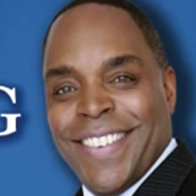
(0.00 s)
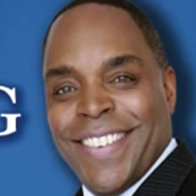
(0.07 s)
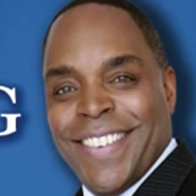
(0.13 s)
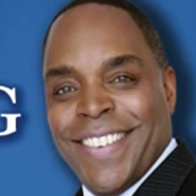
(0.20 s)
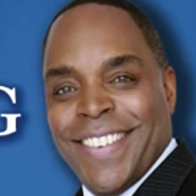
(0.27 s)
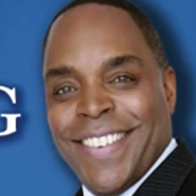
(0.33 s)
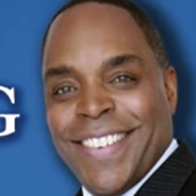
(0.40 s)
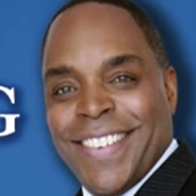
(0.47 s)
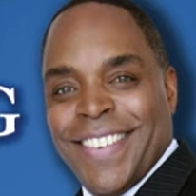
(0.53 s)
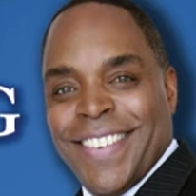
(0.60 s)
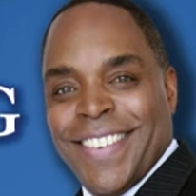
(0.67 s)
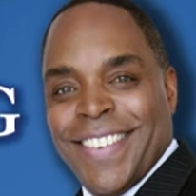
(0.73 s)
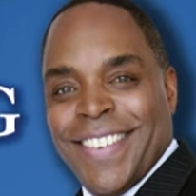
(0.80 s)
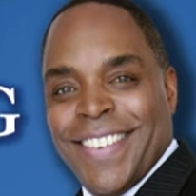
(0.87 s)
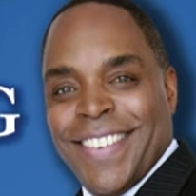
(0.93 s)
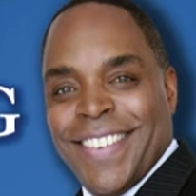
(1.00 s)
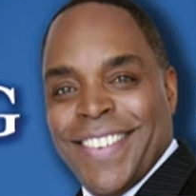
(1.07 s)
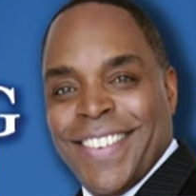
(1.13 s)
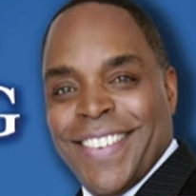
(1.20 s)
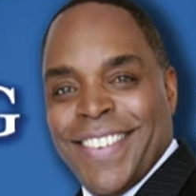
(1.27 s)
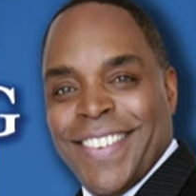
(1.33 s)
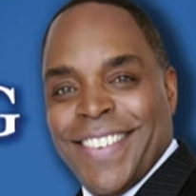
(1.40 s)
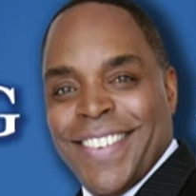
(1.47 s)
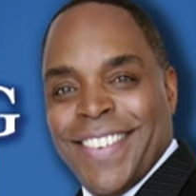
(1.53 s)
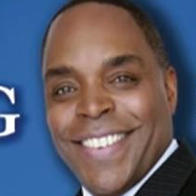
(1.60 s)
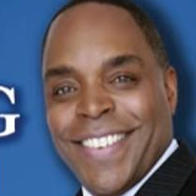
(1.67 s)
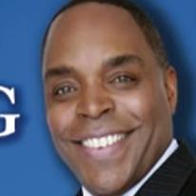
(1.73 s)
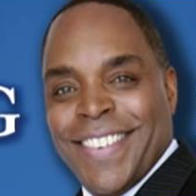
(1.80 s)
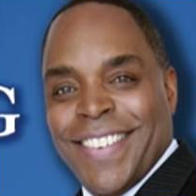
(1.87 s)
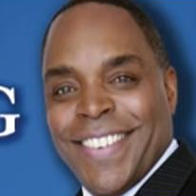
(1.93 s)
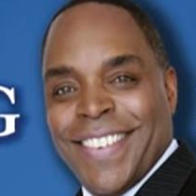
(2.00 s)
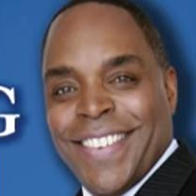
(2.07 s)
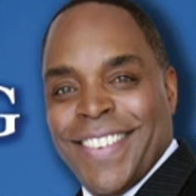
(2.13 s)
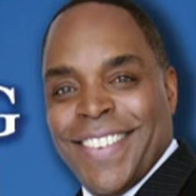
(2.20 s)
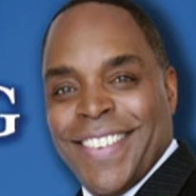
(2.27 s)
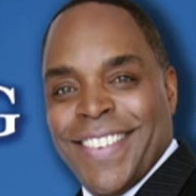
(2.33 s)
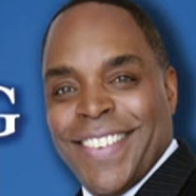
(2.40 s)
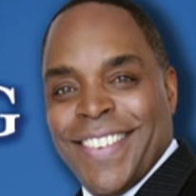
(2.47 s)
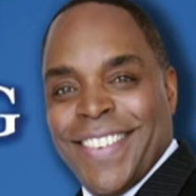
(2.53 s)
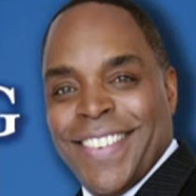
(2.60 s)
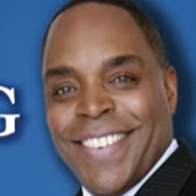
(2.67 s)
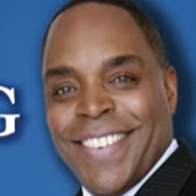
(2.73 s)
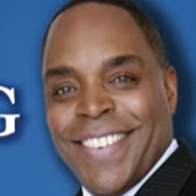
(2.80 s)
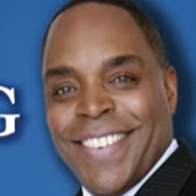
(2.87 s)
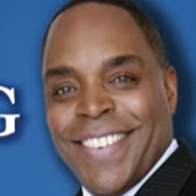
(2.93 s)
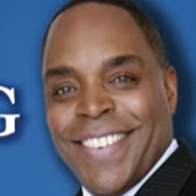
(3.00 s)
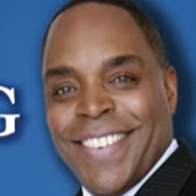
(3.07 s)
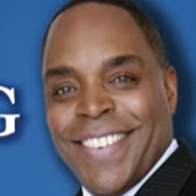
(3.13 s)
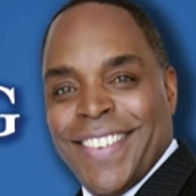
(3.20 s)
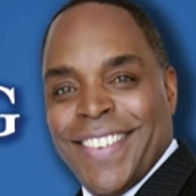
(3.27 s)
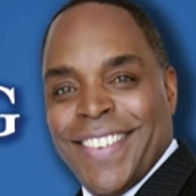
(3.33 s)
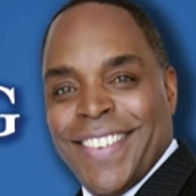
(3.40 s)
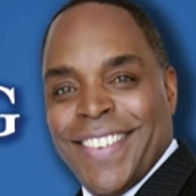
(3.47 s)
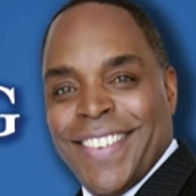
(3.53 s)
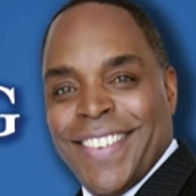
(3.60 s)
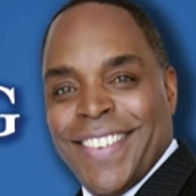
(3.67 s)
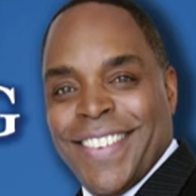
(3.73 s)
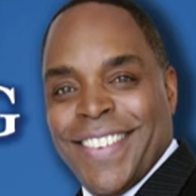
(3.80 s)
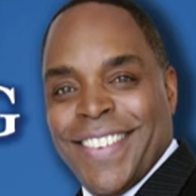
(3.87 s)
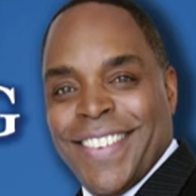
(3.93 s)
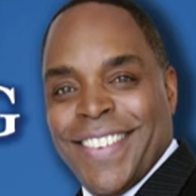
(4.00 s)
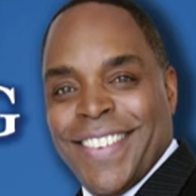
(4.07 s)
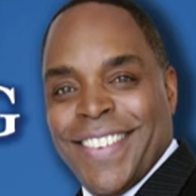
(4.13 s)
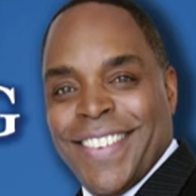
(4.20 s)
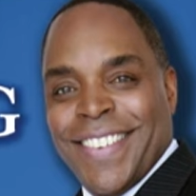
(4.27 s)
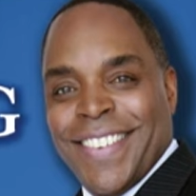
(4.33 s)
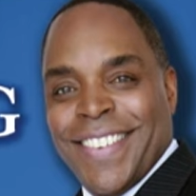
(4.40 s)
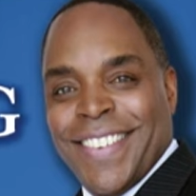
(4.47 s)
(no lip movement)